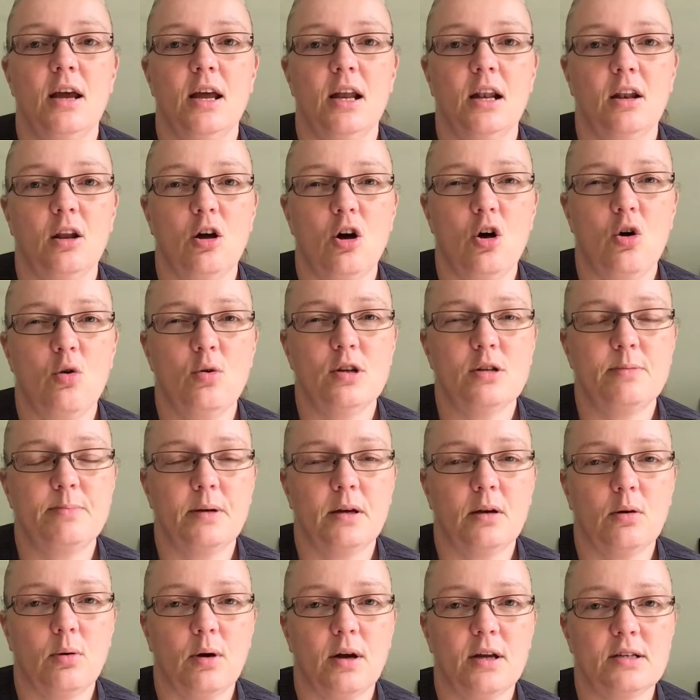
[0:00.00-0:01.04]
It'll always
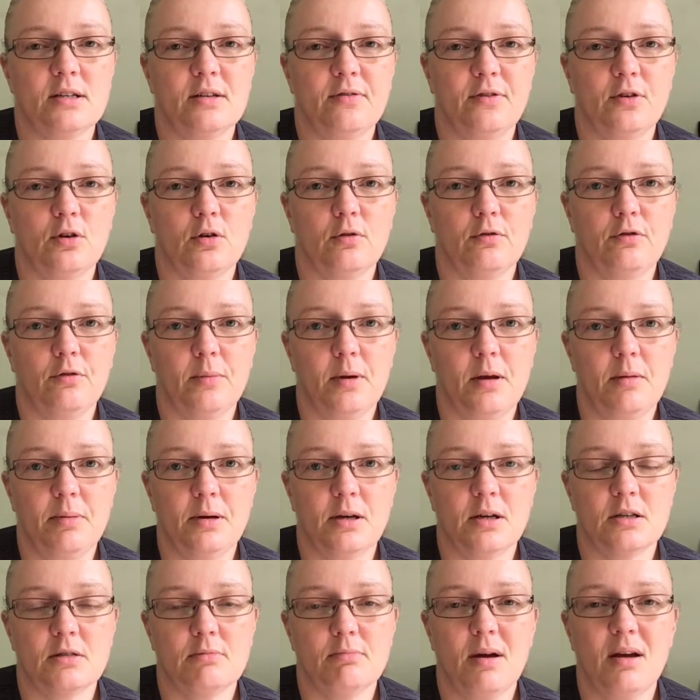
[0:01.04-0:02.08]
be quite difficult for me
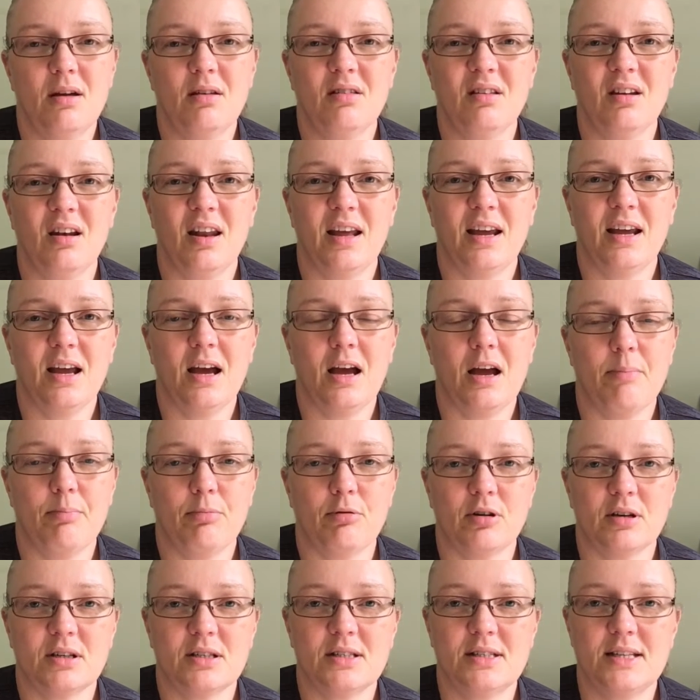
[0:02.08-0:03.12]
because my other leg
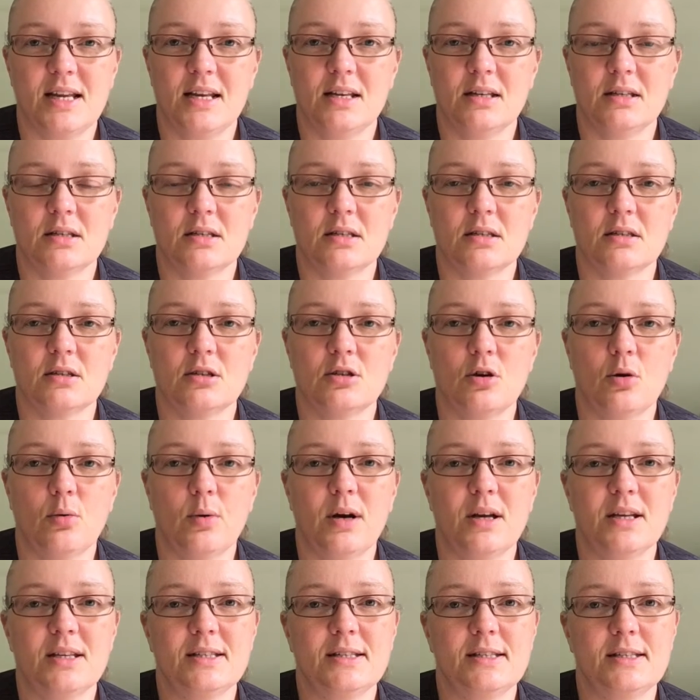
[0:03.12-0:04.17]
hyperextends, so
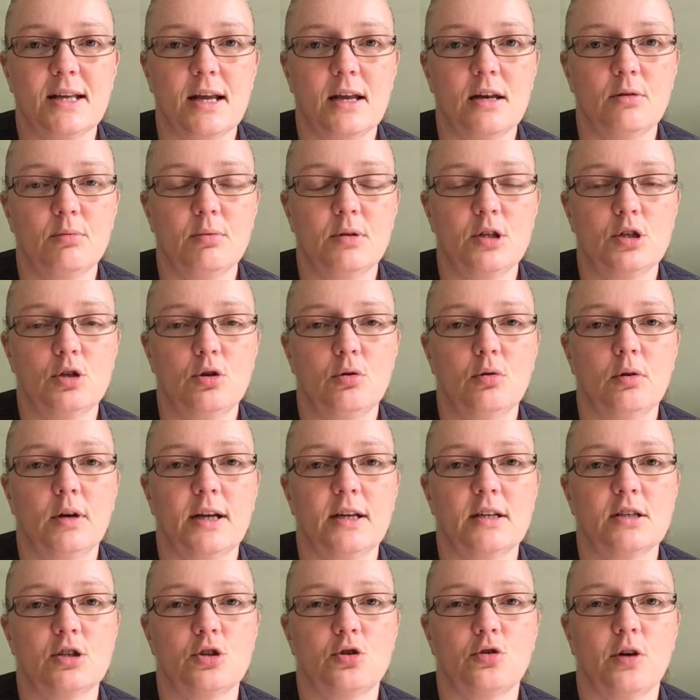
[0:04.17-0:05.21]
when I stand with 2
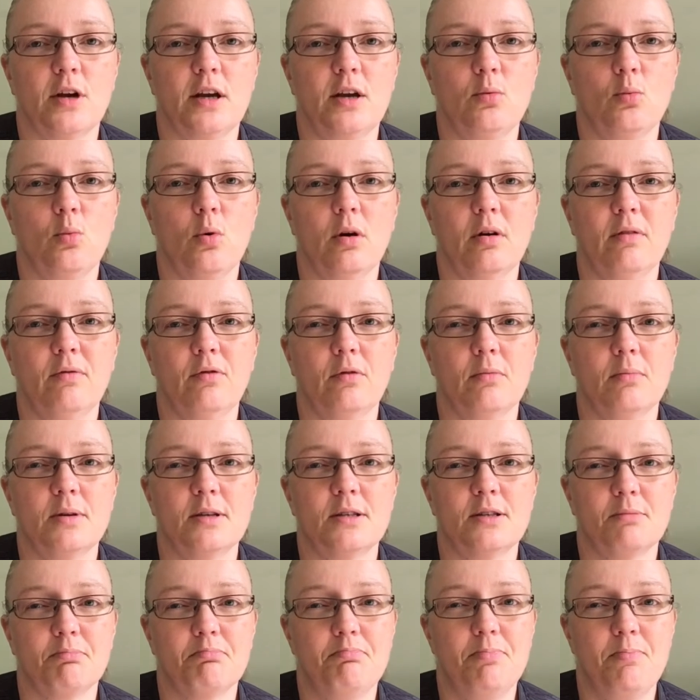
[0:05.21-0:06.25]
legs straight, one of them
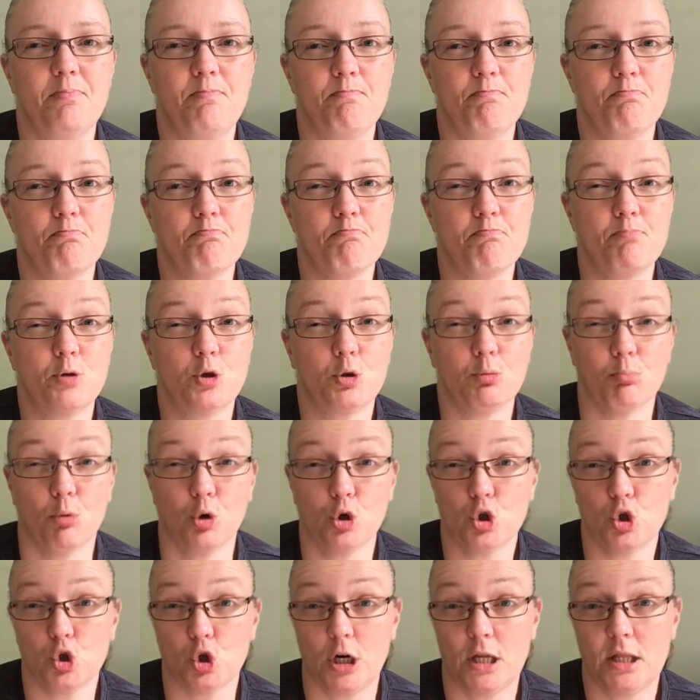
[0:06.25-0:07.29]
is
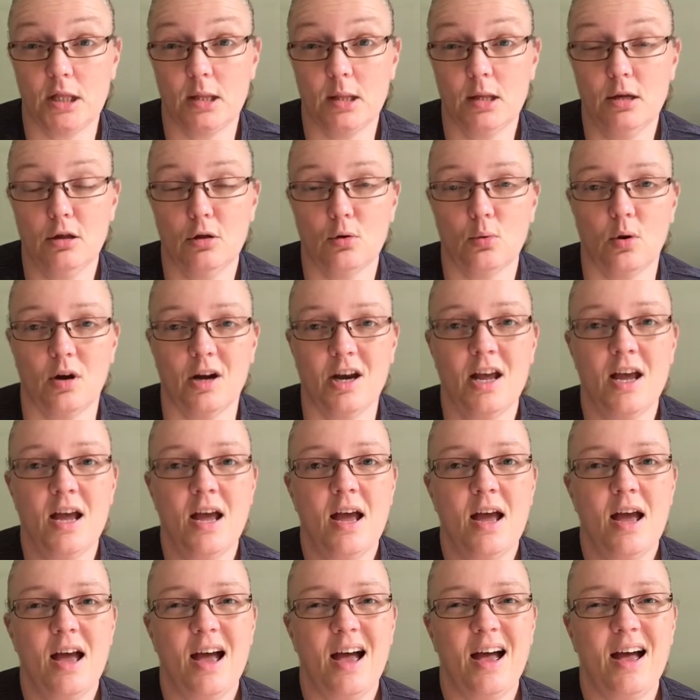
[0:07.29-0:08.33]
more straight than the other one,
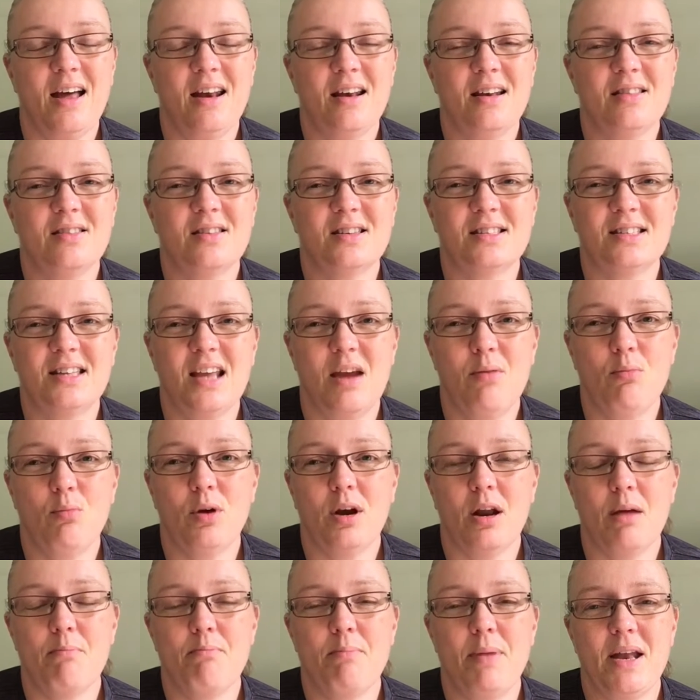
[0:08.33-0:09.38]
and the same
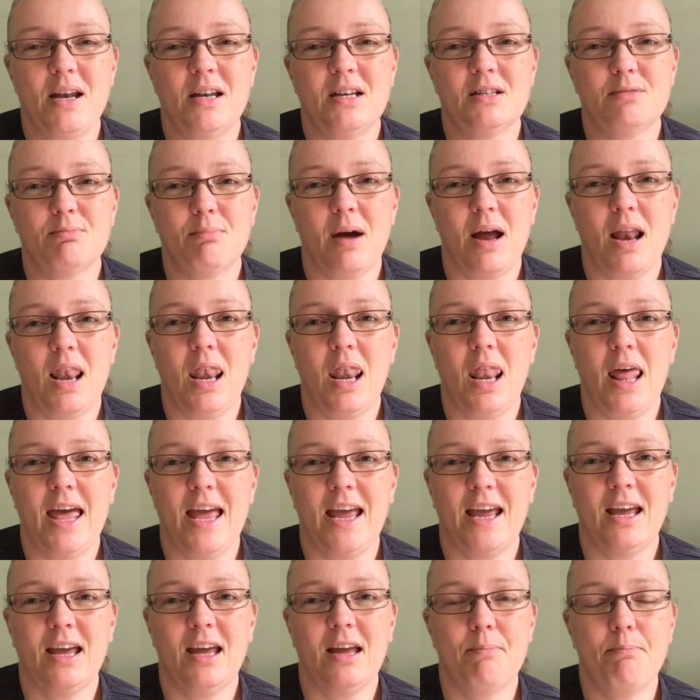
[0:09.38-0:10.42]
when I bend my
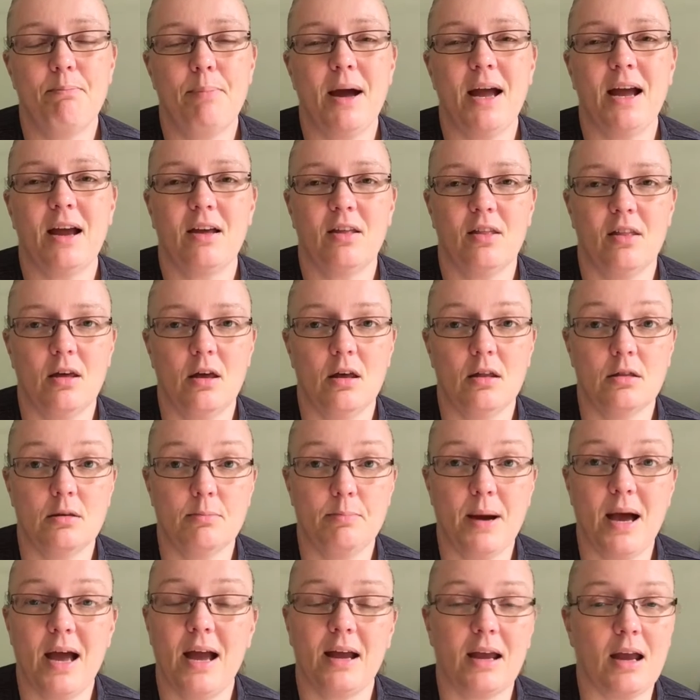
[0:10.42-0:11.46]
leg back at the
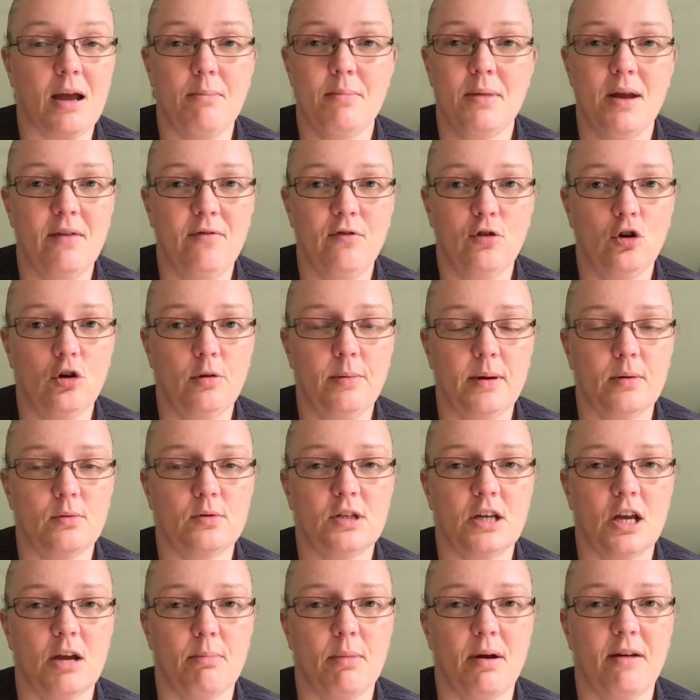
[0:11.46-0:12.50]
back, I'm never going to be able
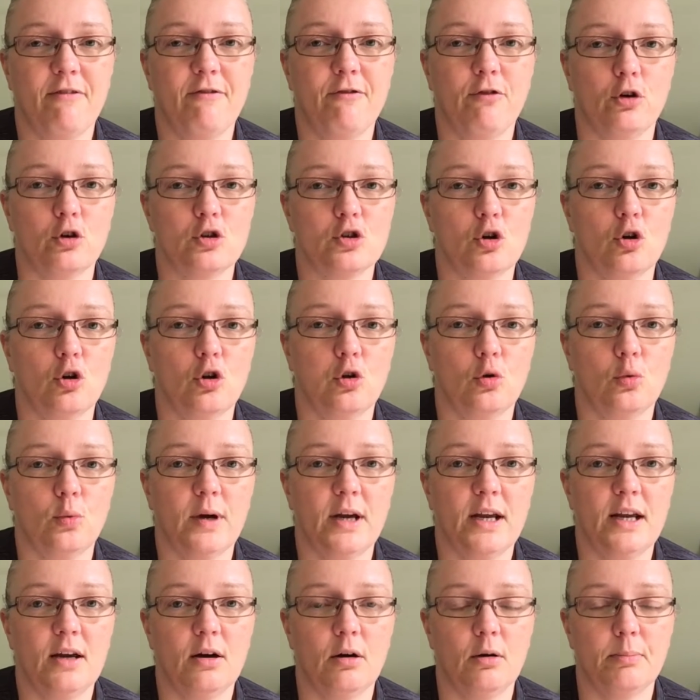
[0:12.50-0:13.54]
to get my foot all the
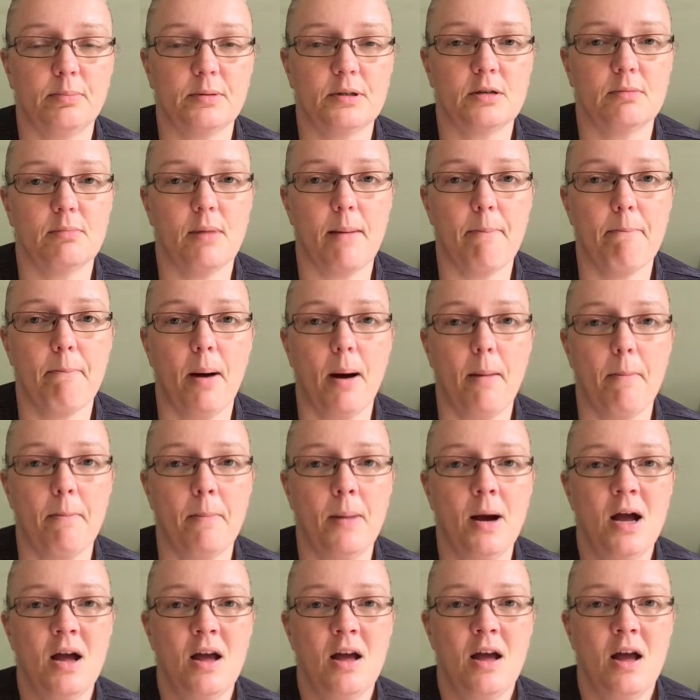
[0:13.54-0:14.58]
way up to my
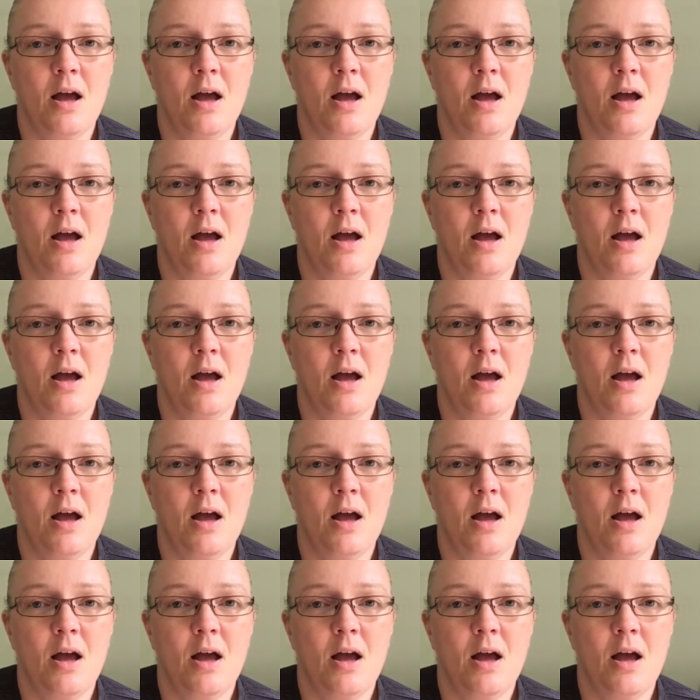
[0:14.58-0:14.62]
bum